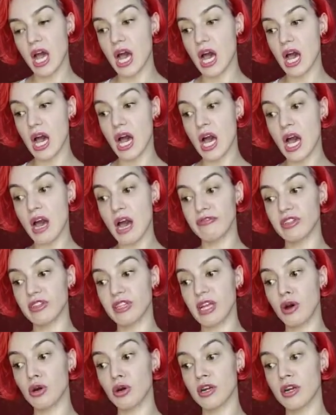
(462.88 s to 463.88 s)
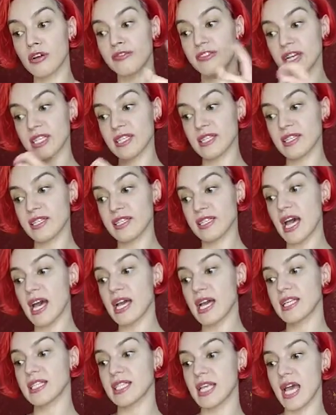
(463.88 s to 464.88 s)
half an hour of
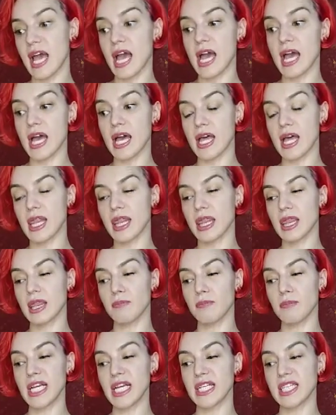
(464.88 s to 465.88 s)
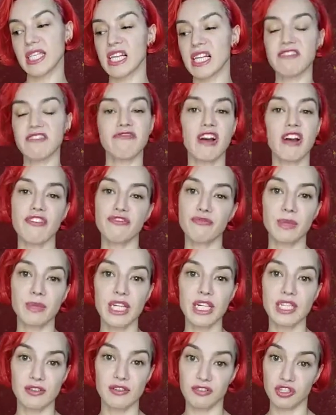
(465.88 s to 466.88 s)
exercise, and basically 5
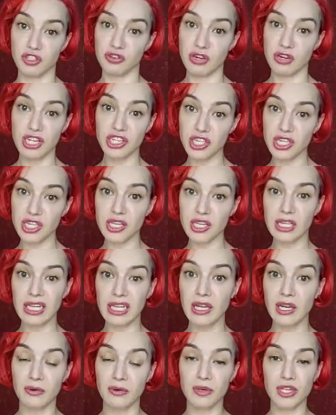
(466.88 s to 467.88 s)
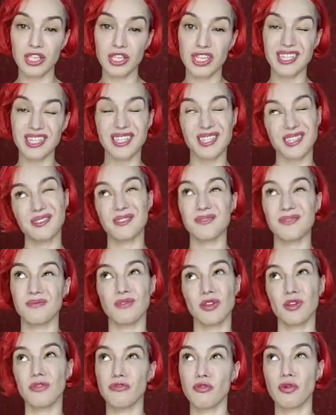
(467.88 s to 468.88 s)
minutes of stretching, which
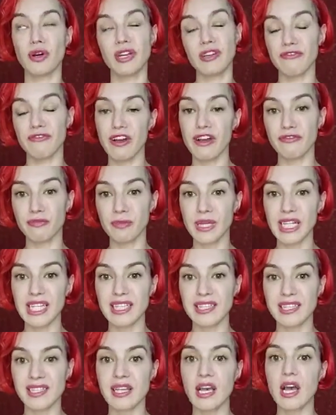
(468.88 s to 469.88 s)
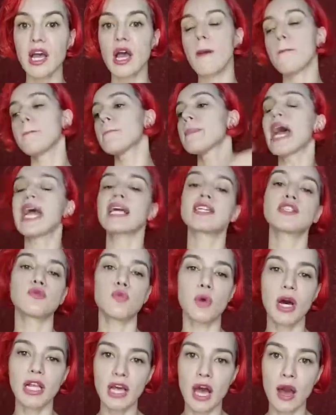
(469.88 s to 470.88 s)
is 45 minutes. Max
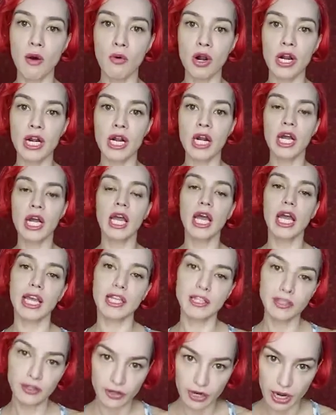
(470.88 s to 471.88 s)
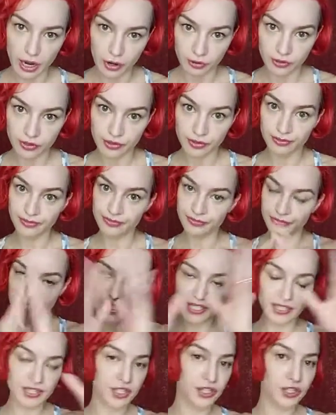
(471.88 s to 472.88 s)
1 hour and you're out.
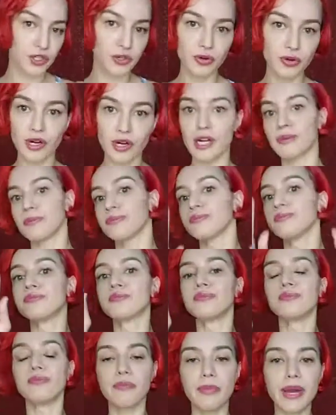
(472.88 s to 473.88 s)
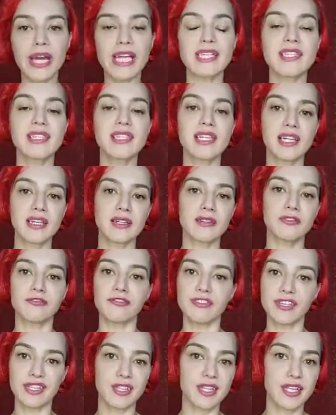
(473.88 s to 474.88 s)
This is your basic
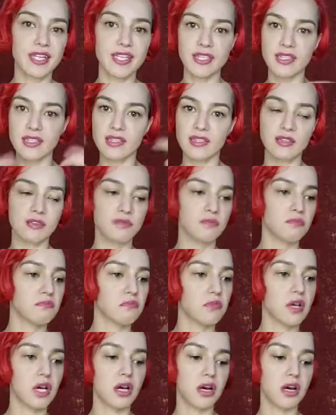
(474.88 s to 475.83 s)
fitness,